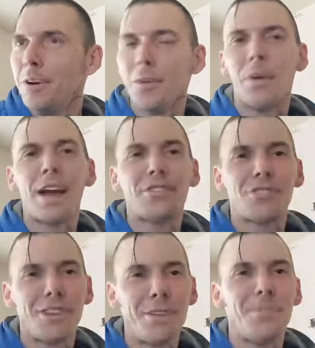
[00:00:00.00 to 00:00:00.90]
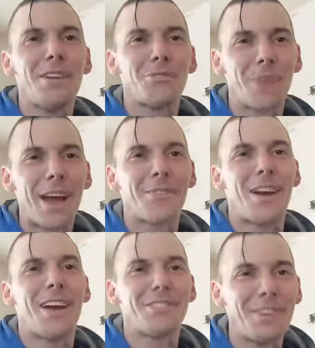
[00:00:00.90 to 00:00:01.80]
Rack City, bitch,
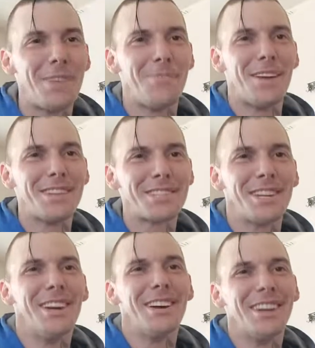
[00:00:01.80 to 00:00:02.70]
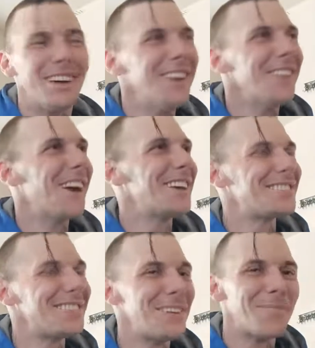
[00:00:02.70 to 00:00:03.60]
Rack City, bitch, Rack
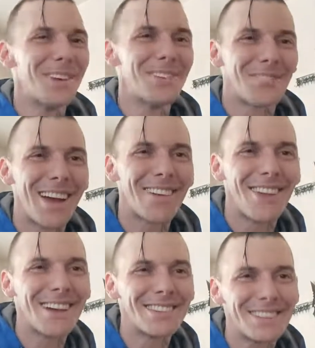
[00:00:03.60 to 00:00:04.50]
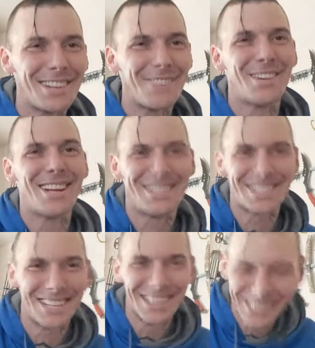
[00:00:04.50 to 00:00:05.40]
City, bitch, Rack City,
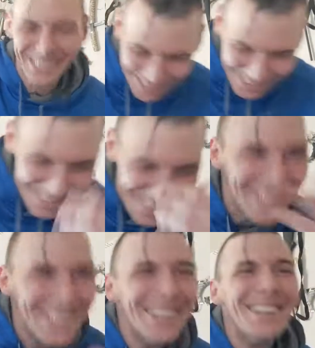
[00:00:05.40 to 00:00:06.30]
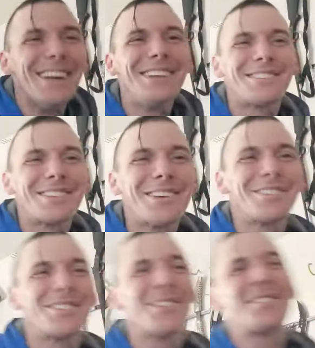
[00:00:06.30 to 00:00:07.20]
bitch. It's so
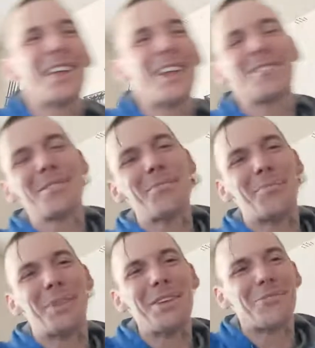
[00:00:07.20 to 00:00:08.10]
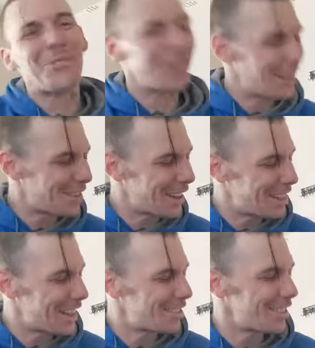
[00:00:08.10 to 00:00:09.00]
that's the beat for it.
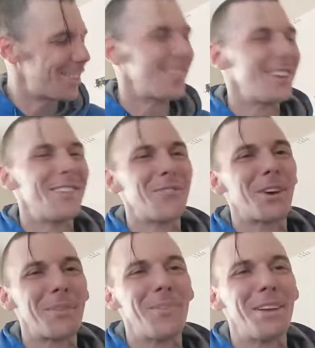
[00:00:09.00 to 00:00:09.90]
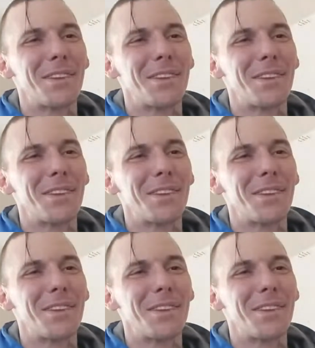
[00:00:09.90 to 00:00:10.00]
That's literally the fucking beat.